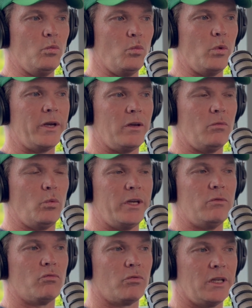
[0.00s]

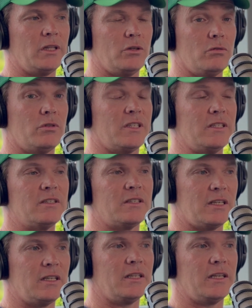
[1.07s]
we really do
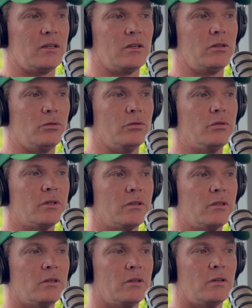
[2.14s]
sincerely include
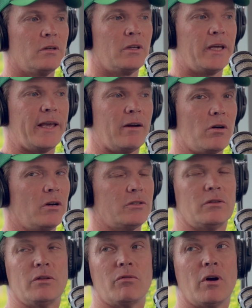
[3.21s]
our
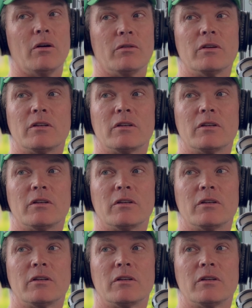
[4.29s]
guys on the road.